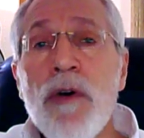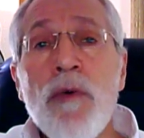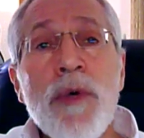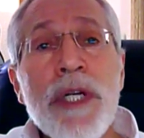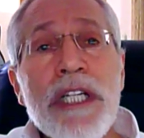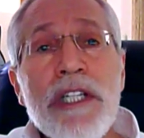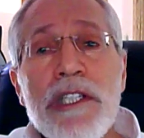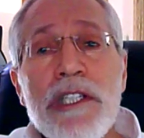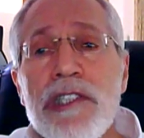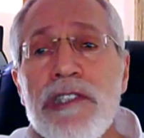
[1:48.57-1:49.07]

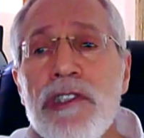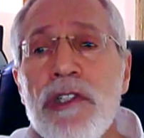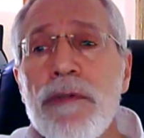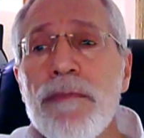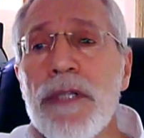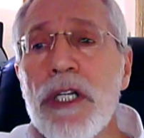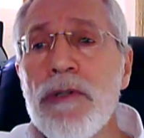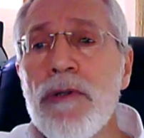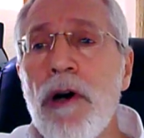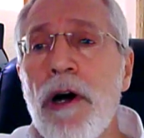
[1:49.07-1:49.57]
we could
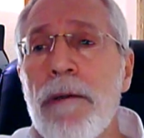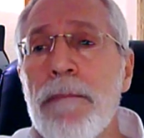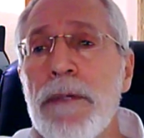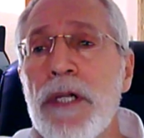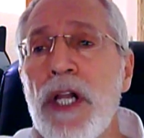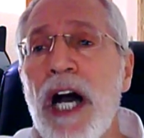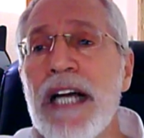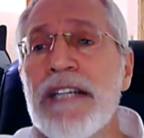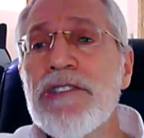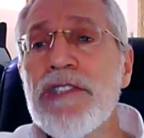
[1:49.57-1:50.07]
assume the law
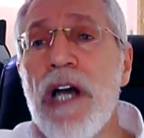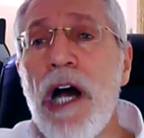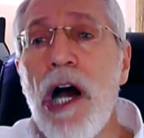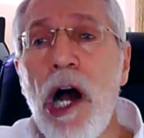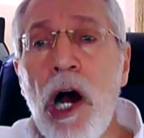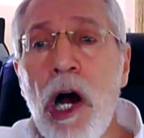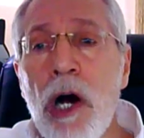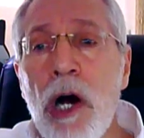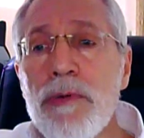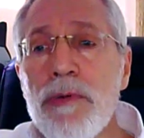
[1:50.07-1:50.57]
applies
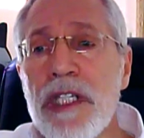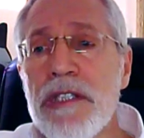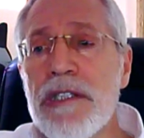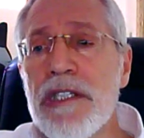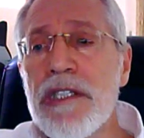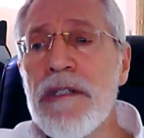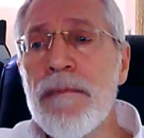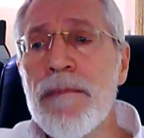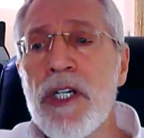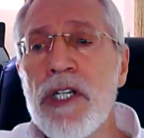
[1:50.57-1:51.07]
only
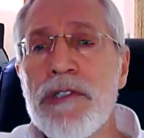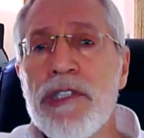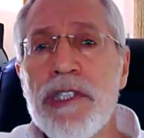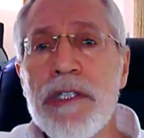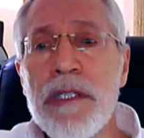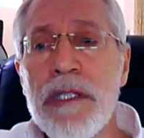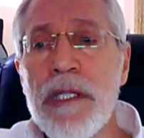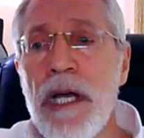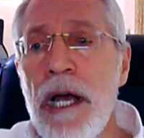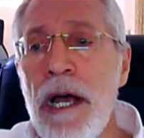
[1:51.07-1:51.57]
to the
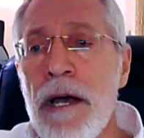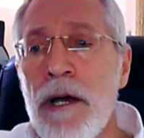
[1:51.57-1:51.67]
merchant